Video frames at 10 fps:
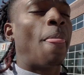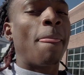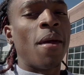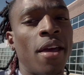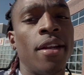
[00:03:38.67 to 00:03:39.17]

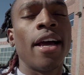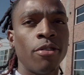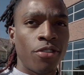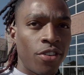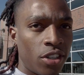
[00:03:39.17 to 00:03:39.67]
man, now
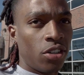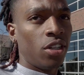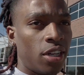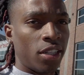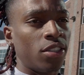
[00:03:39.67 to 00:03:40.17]
we finna go
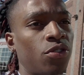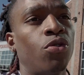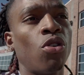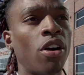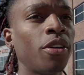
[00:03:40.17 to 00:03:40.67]
look at this
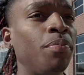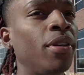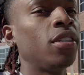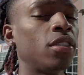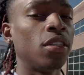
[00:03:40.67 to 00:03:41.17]
Ferrari
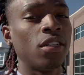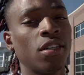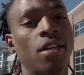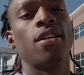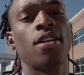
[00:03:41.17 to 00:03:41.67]
Pista.
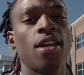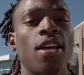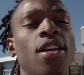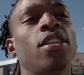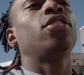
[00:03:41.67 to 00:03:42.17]

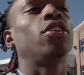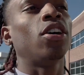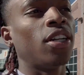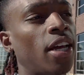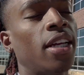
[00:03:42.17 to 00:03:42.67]
So
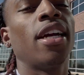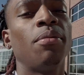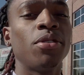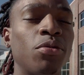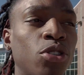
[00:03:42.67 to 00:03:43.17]
y'all like,
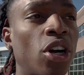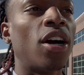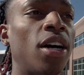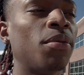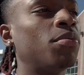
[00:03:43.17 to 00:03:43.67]
comment,
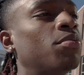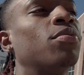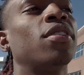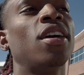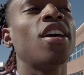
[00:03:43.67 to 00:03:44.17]
subscribe.
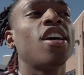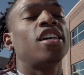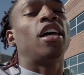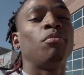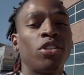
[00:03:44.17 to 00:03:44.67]

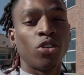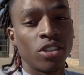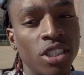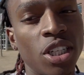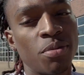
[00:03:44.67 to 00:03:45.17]
I'm gonna throw the
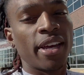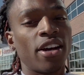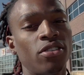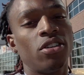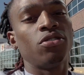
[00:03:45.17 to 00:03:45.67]
sub
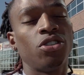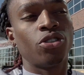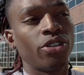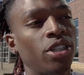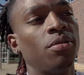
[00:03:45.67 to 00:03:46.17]
count on the
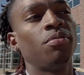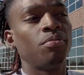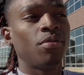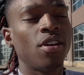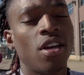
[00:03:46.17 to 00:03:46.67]
screen,
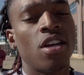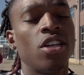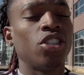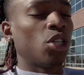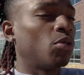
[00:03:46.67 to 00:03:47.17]

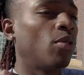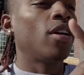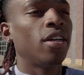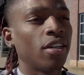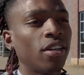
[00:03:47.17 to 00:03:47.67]
somewhere right
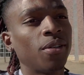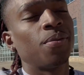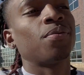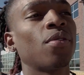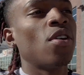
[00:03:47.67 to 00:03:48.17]
here.
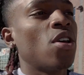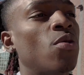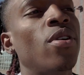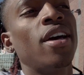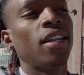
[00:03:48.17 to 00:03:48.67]

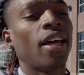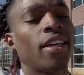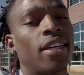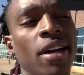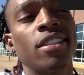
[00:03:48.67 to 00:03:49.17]
We had
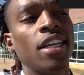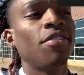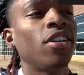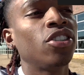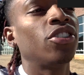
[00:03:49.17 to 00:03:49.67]
like
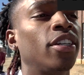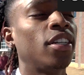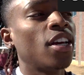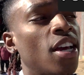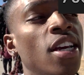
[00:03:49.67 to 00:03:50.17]

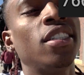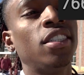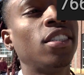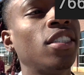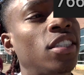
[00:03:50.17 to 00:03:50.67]

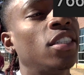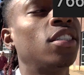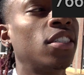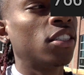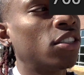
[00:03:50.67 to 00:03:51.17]
766
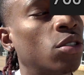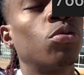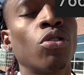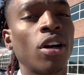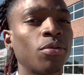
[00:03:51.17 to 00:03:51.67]

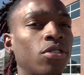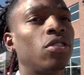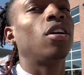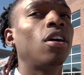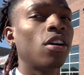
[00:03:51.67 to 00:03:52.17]
subscribers, so
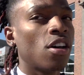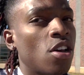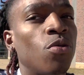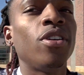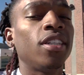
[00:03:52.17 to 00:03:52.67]
y'all,
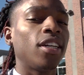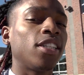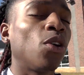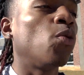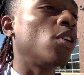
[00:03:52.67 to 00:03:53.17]
we need to get
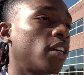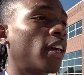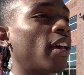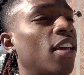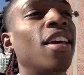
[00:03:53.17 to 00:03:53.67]
to
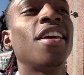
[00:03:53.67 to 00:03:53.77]
1K